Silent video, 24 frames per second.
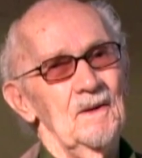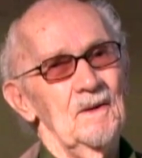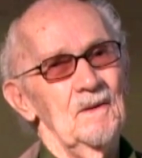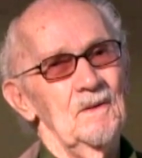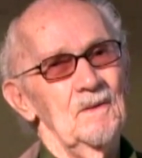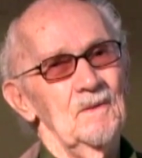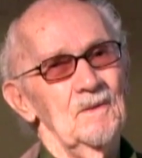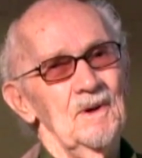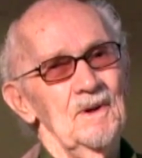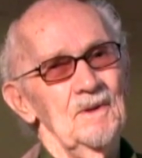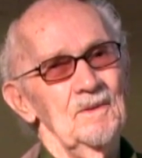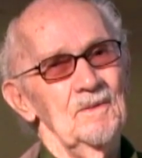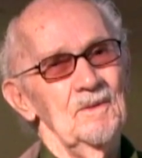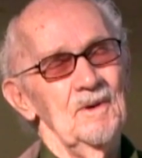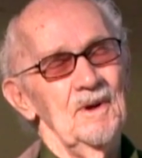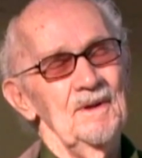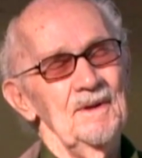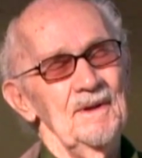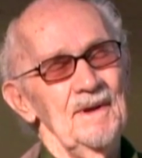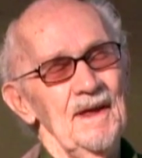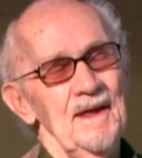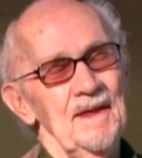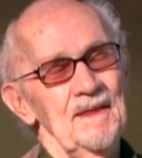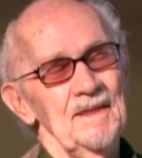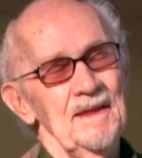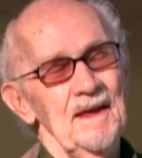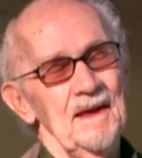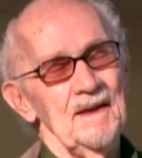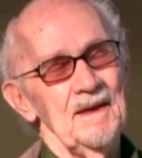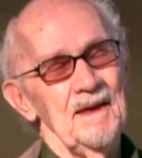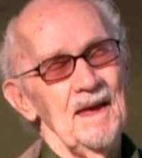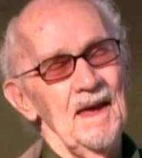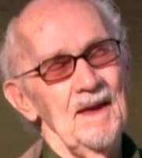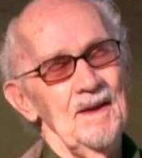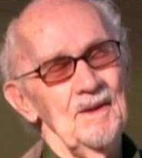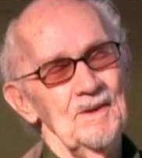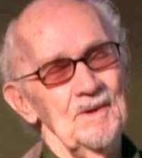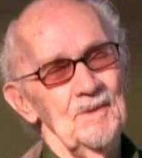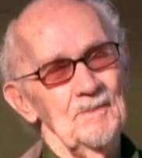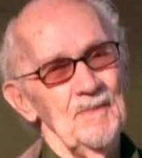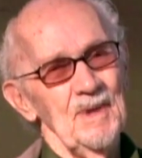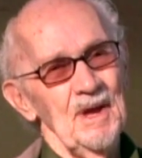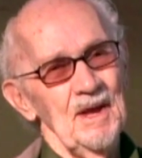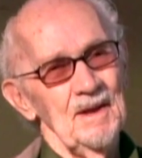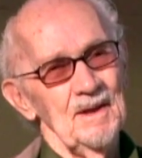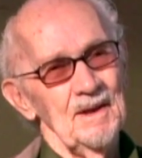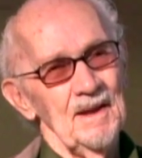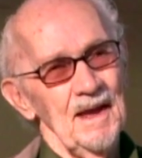one day they came to
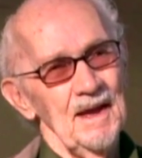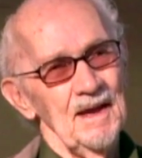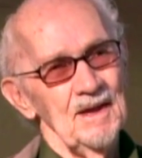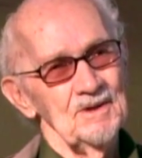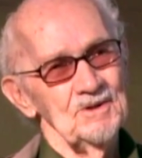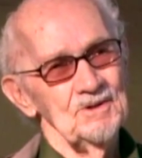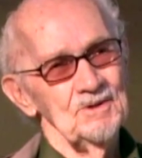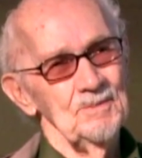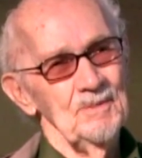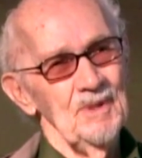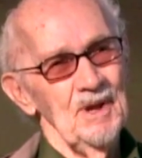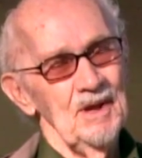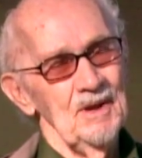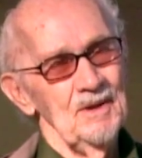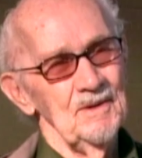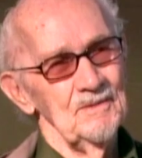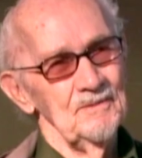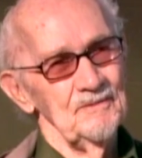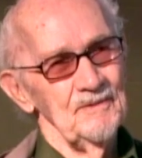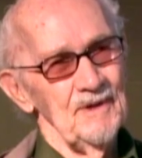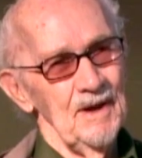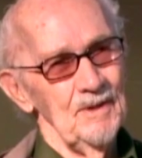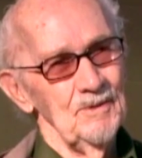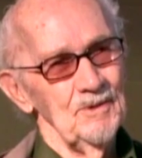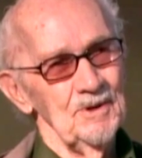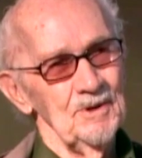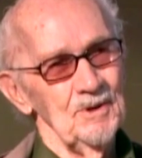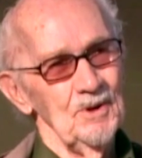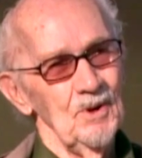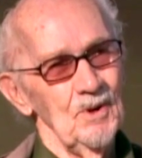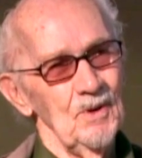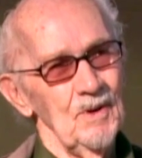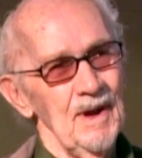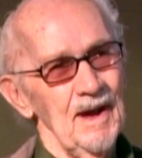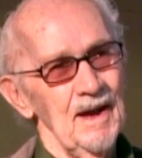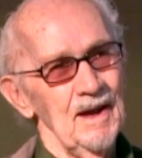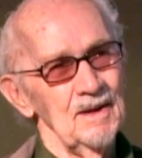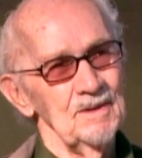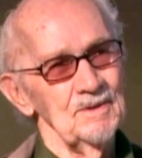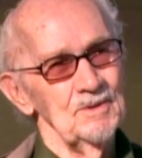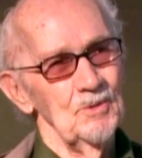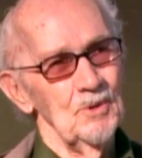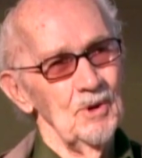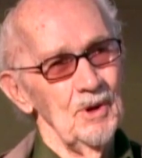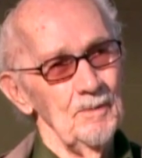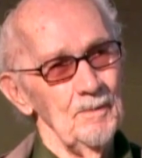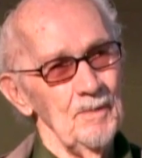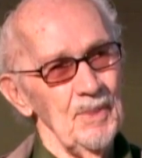me and asked me if I would go out and
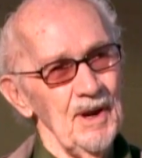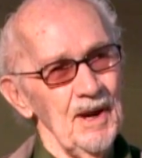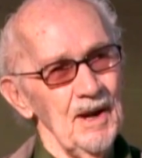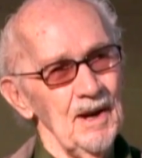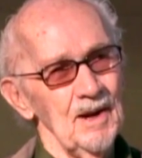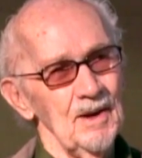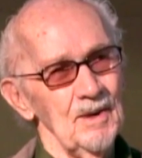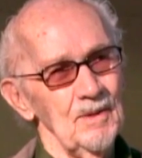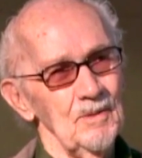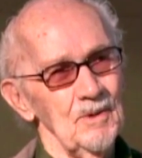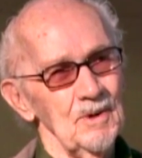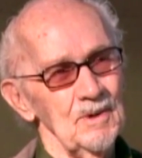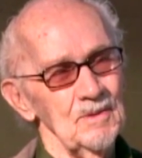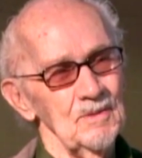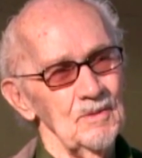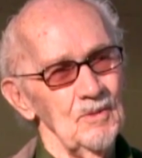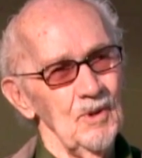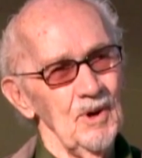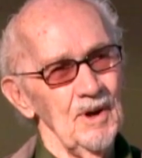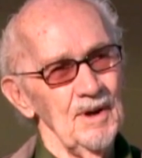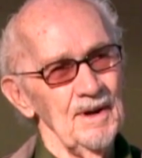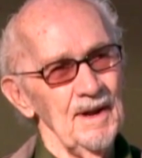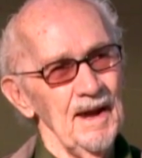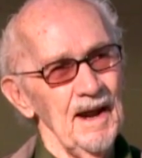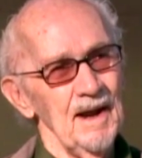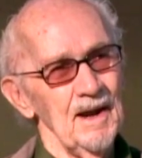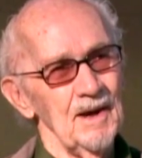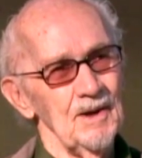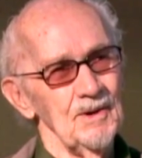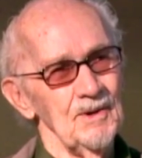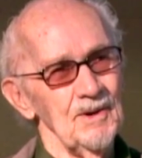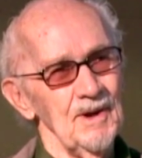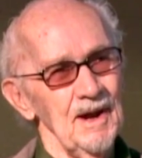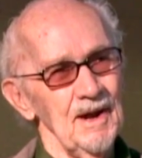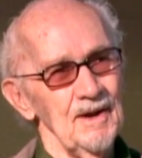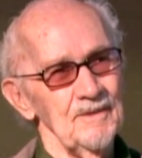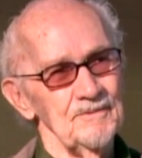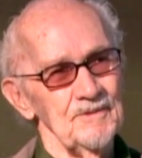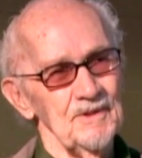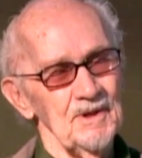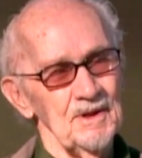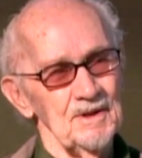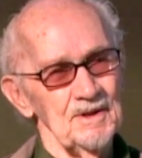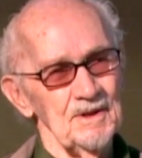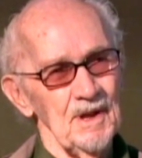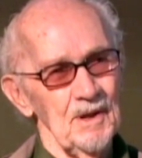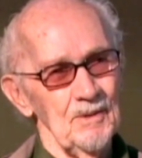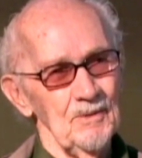repair one aircraft
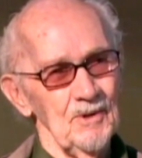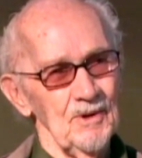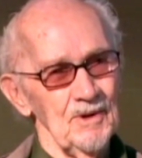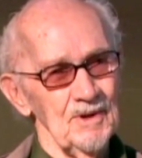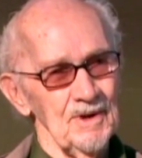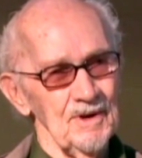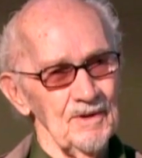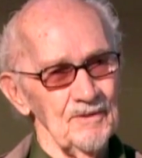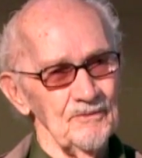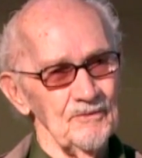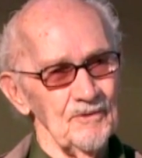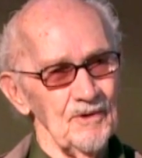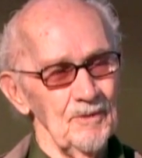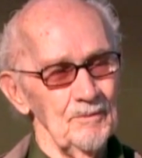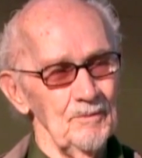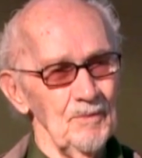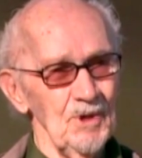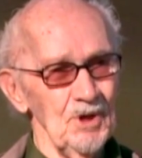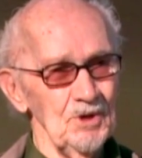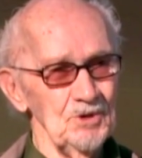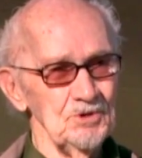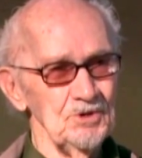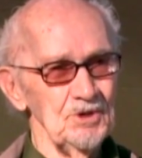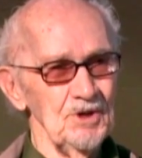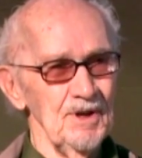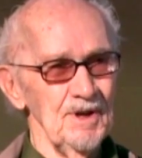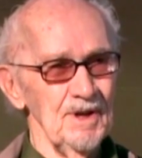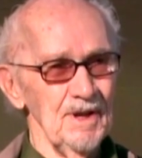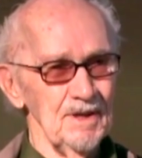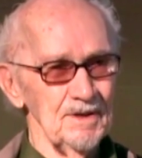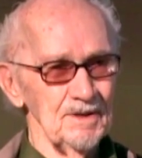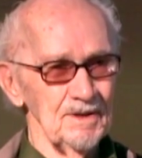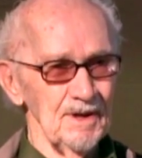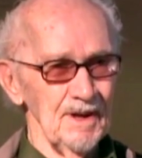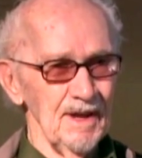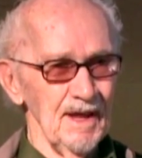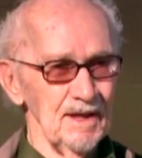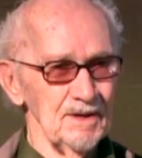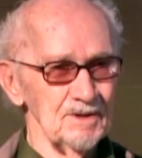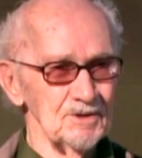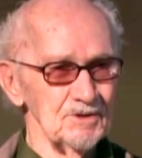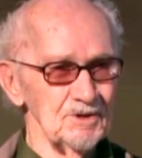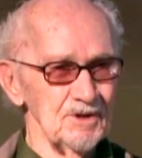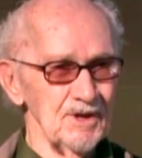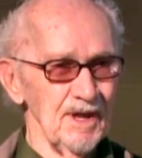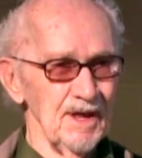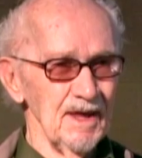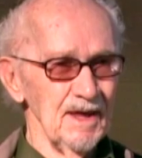that they wanted for a mission the
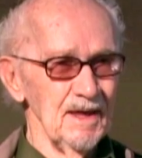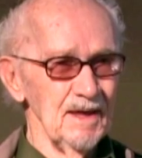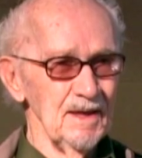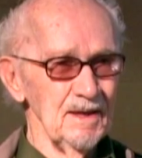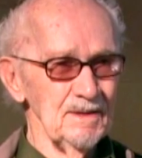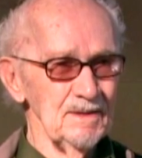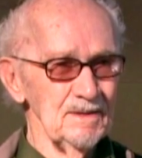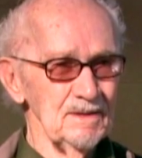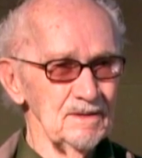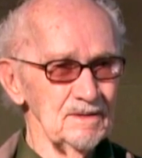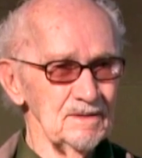next day.